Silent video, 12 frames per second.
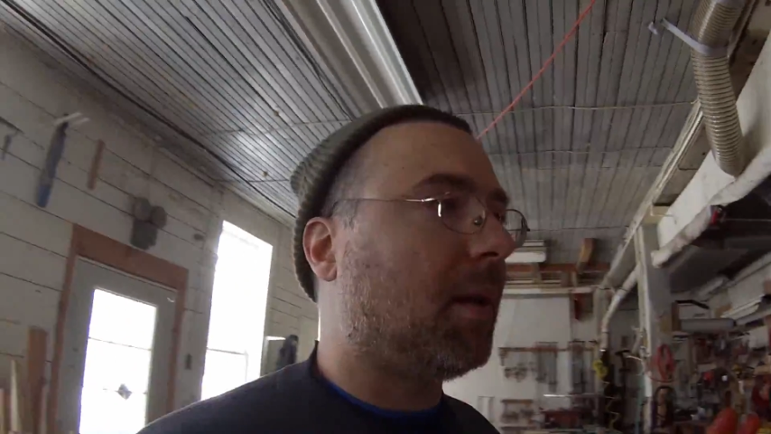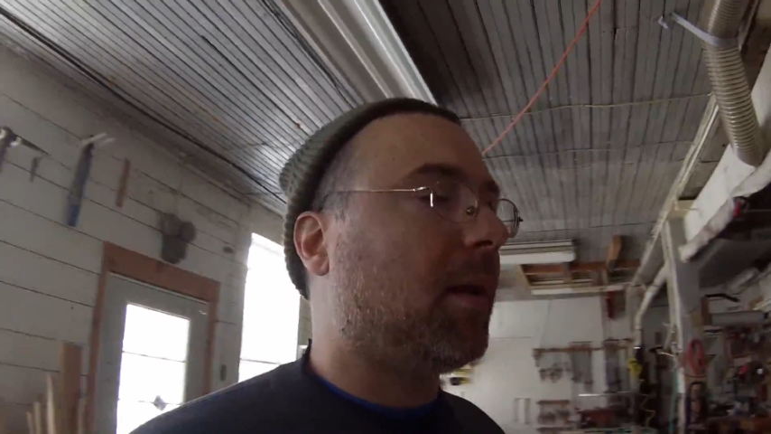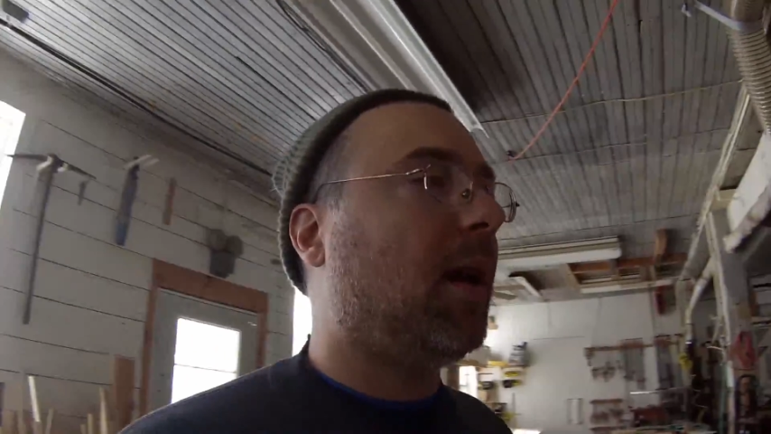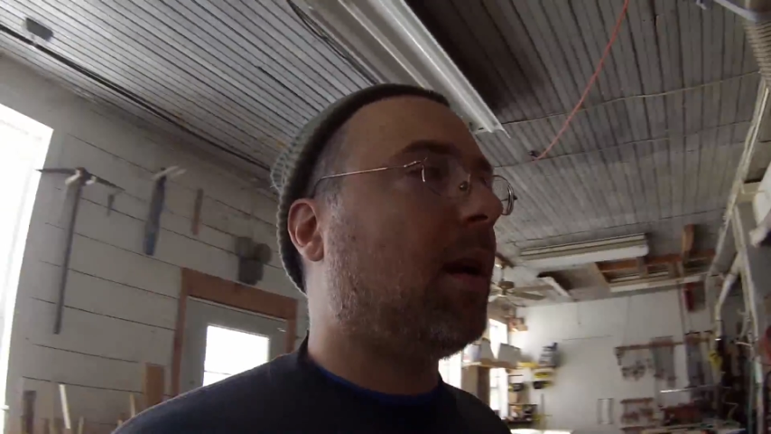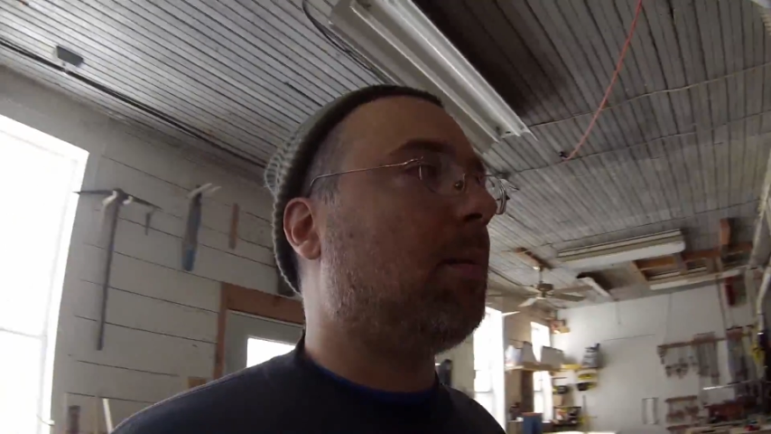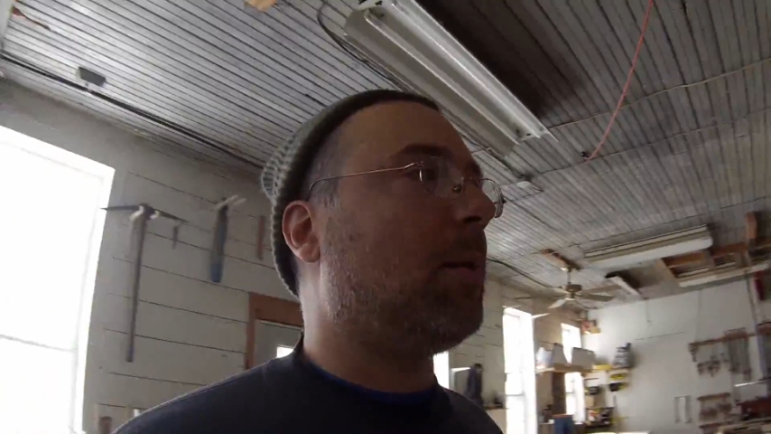
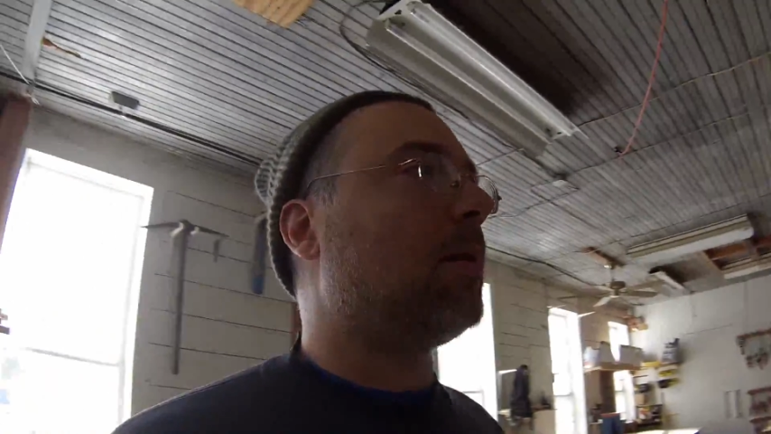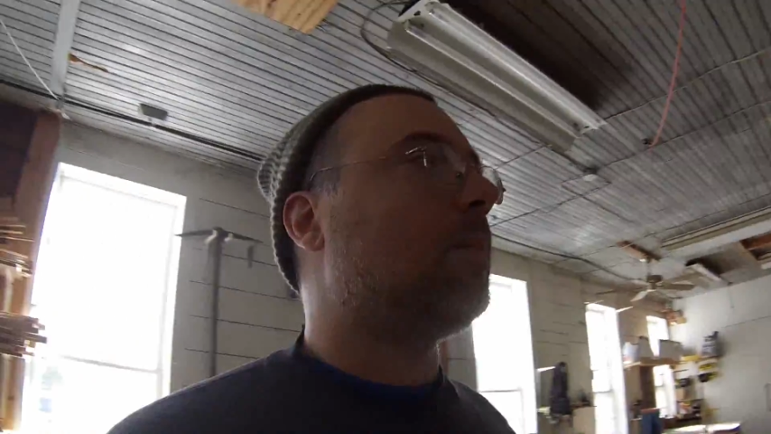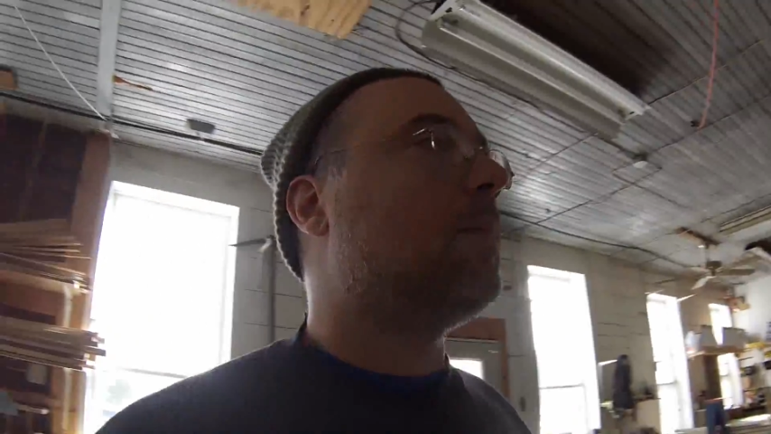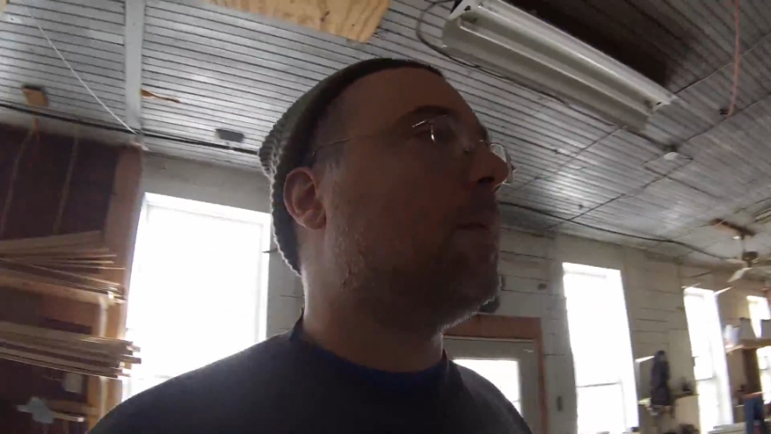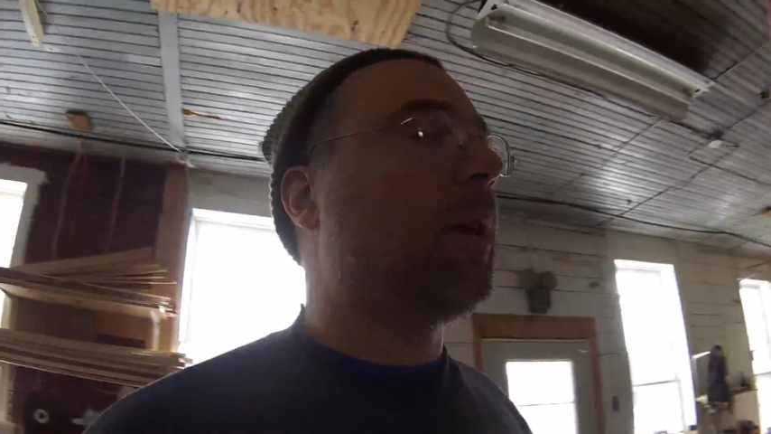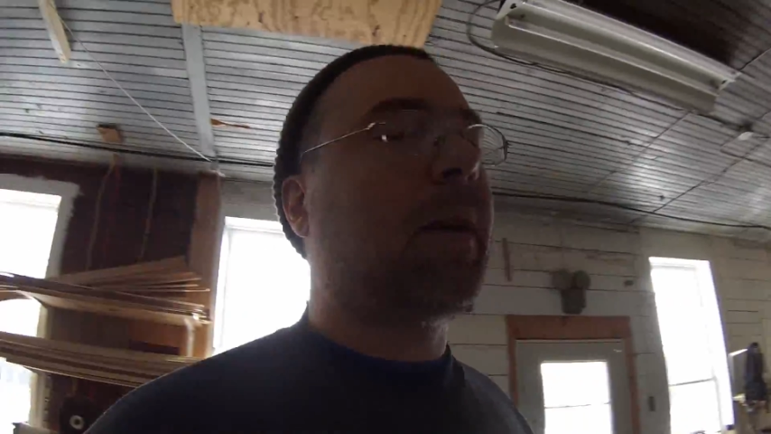containment.
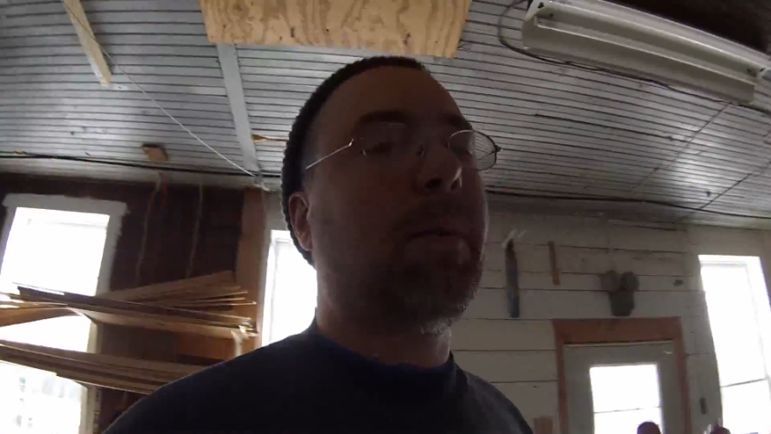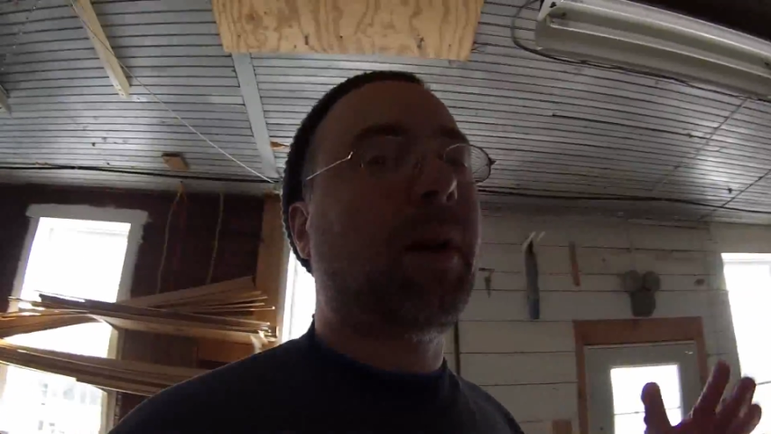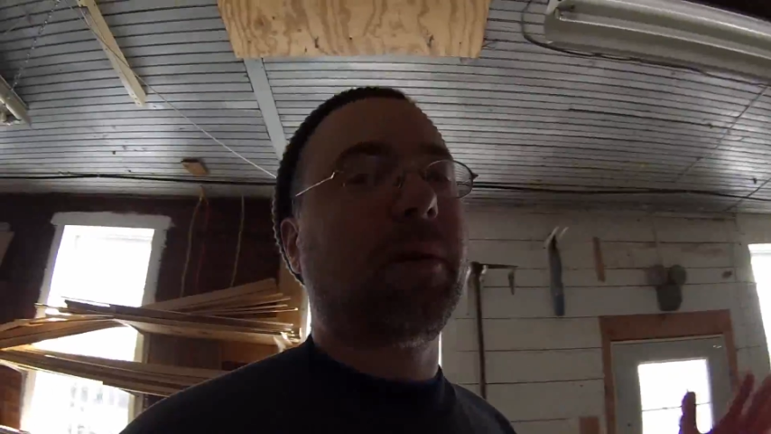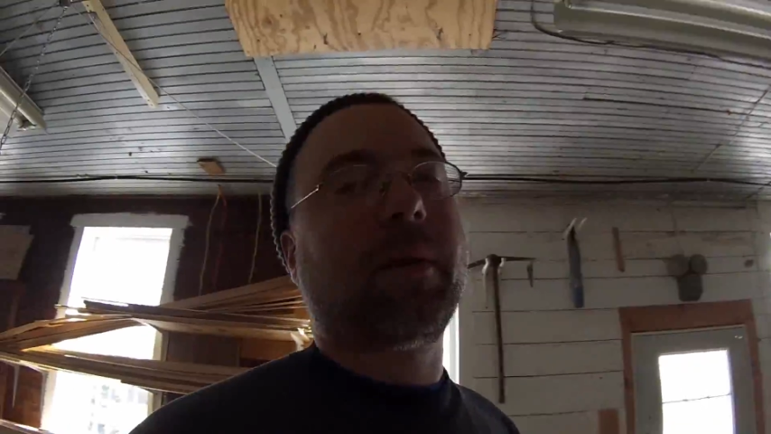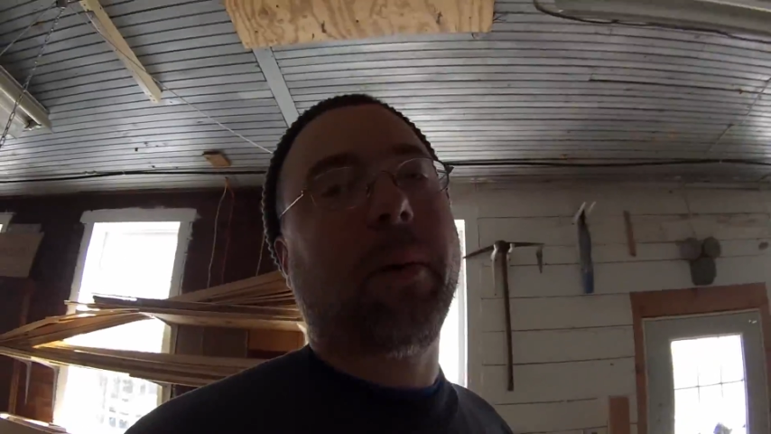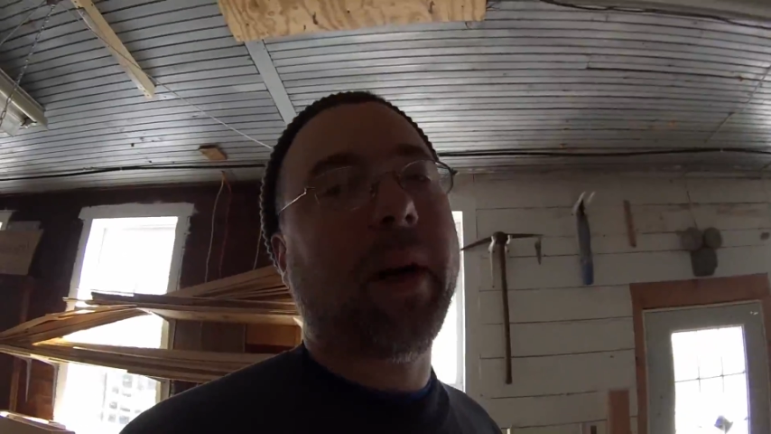It could be
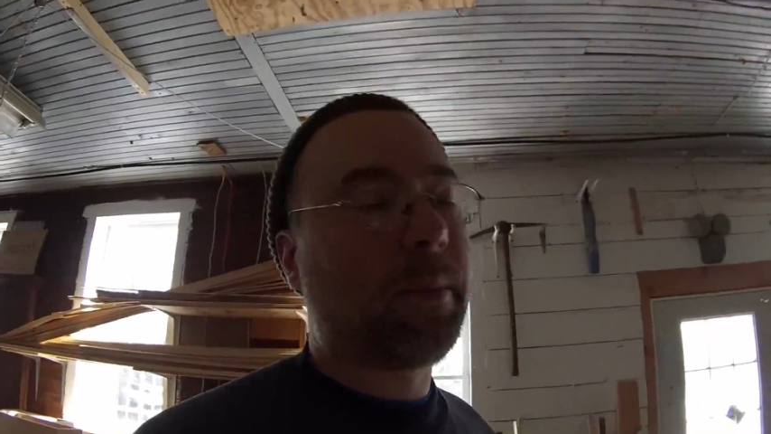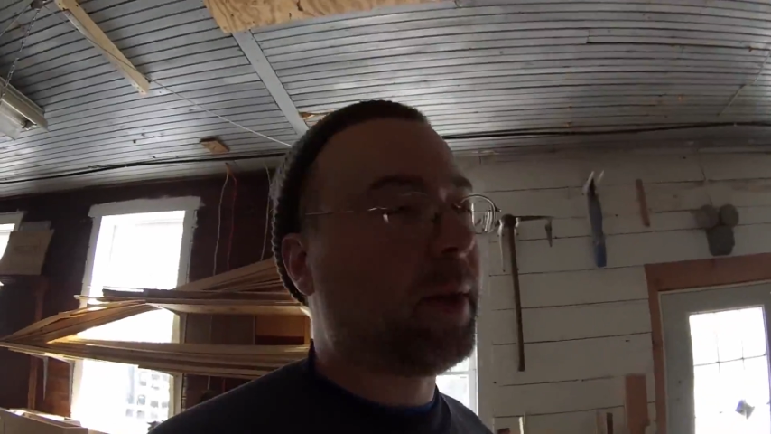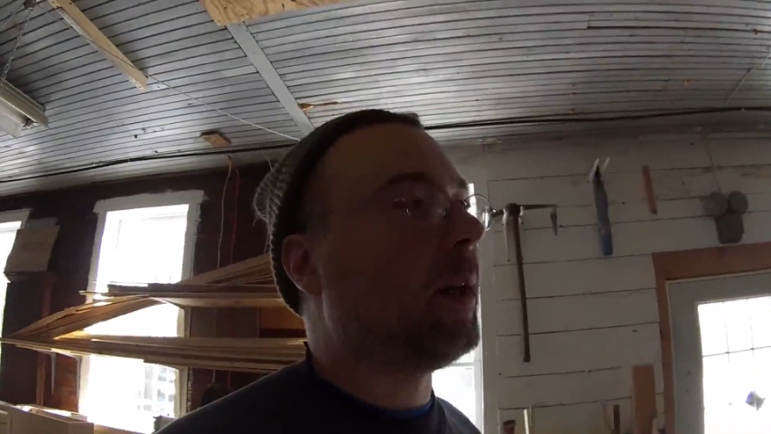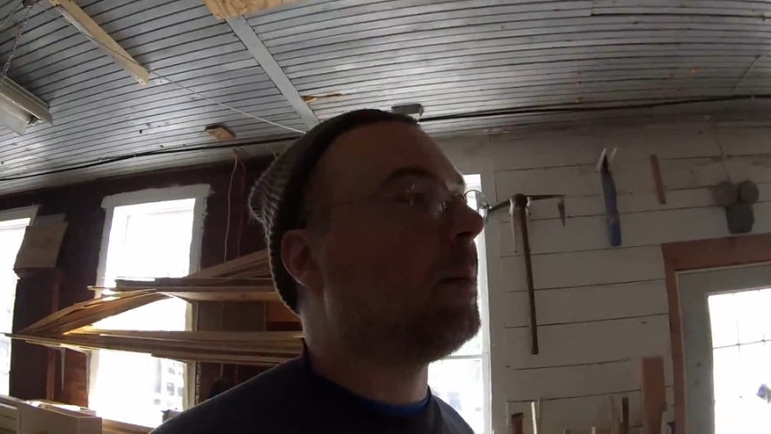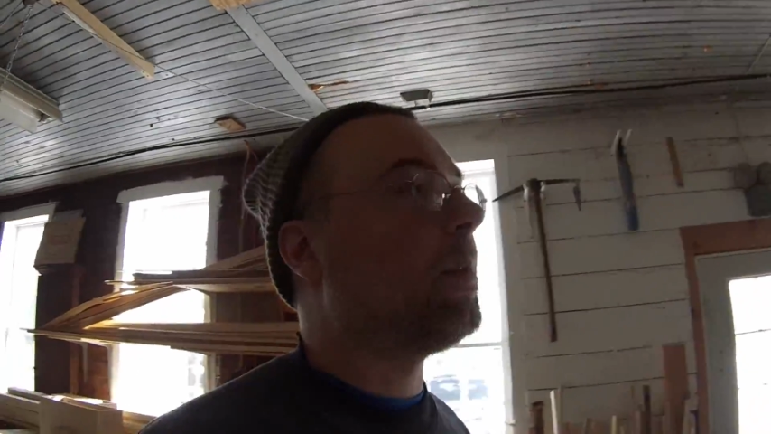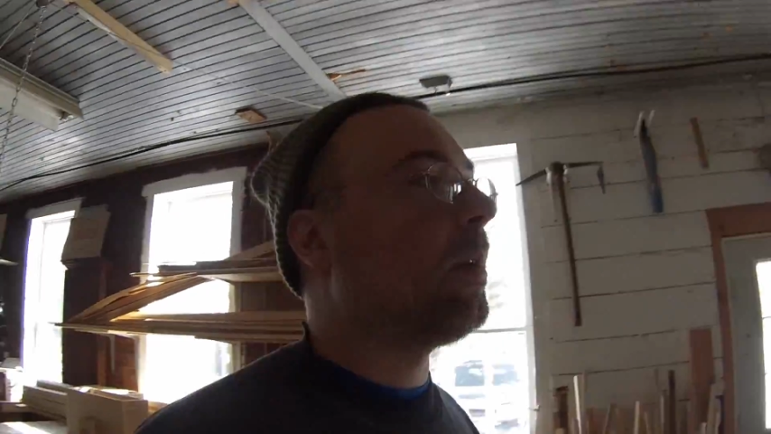a square pipe.